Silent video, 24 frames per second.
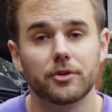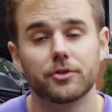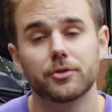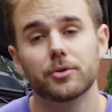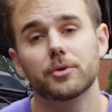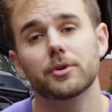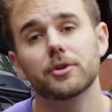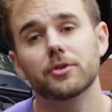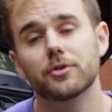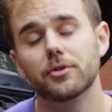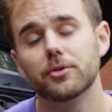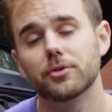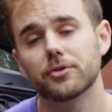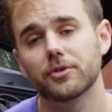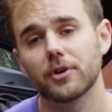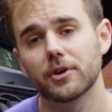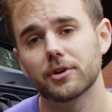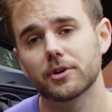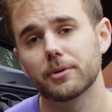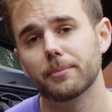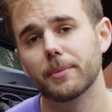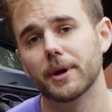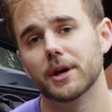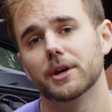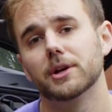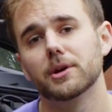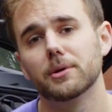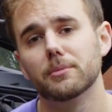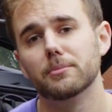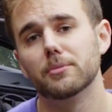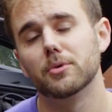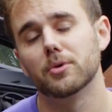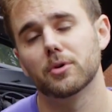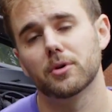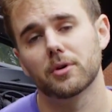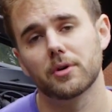As soon as you start
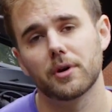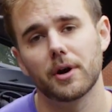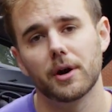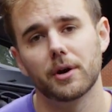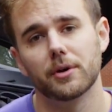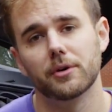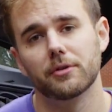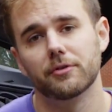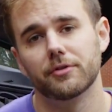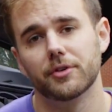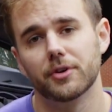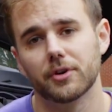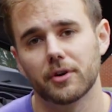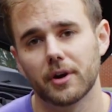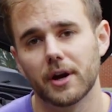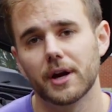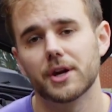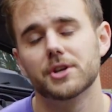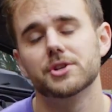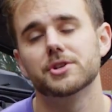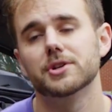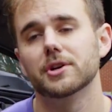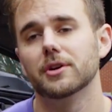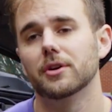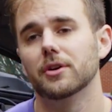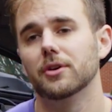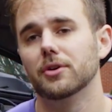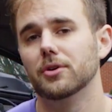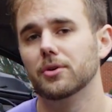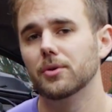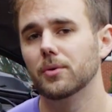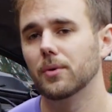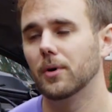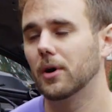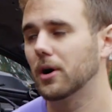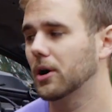demanding more out of your
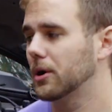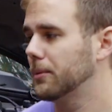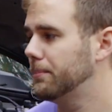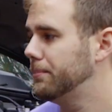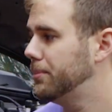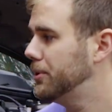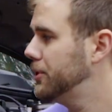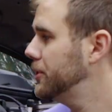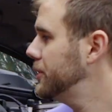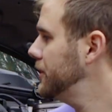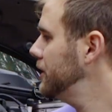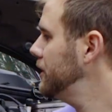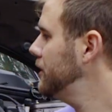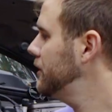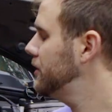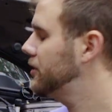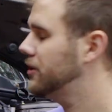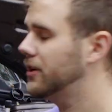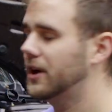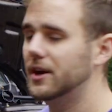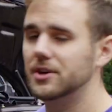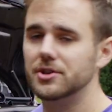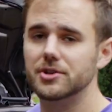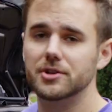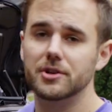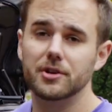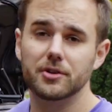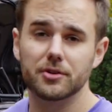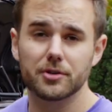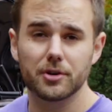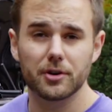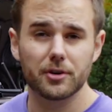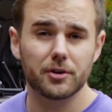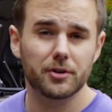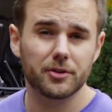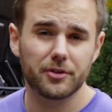engine, you are putting your engine
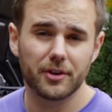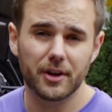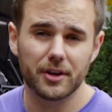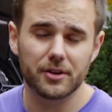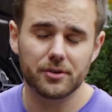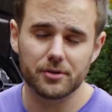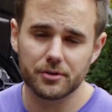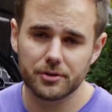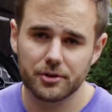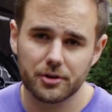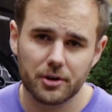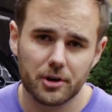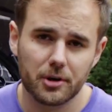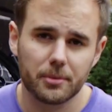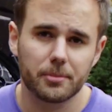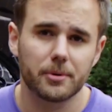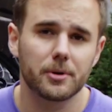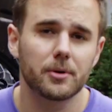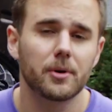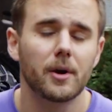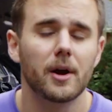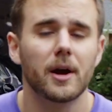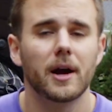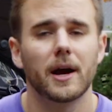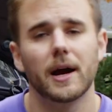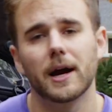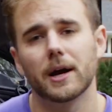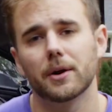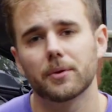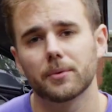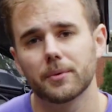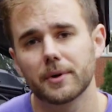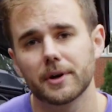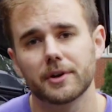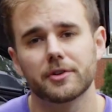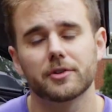internals and your turbo
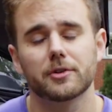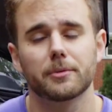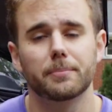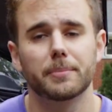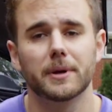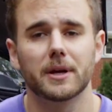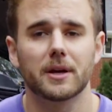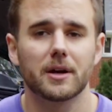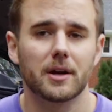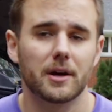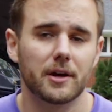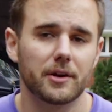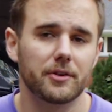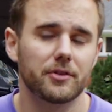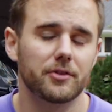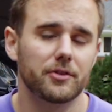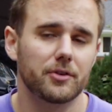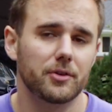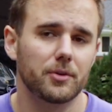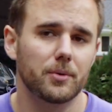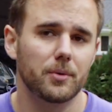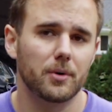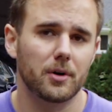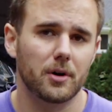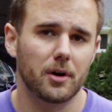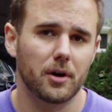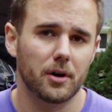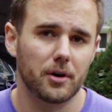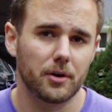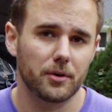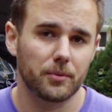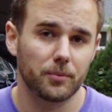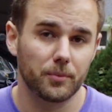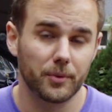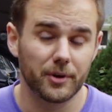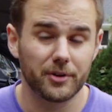at risk because you
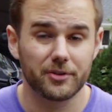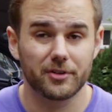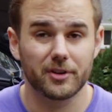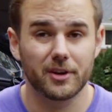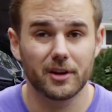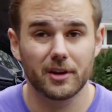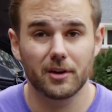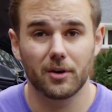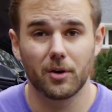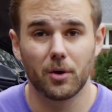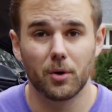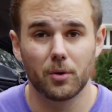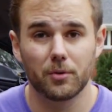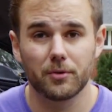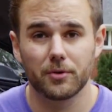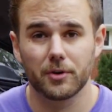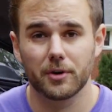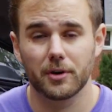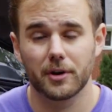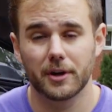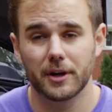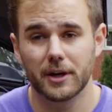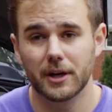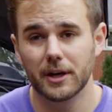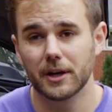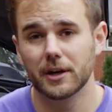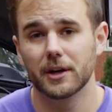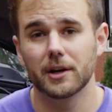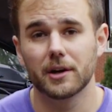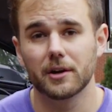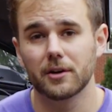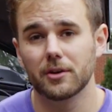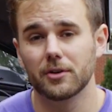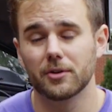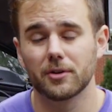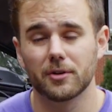are risking
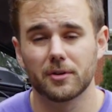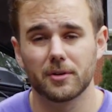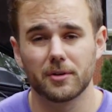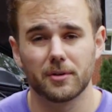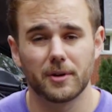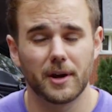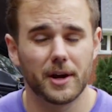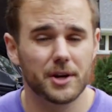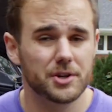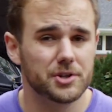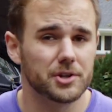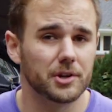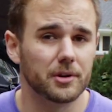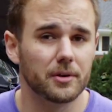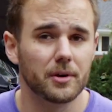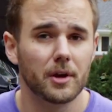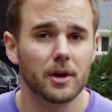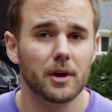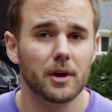overheating your engine.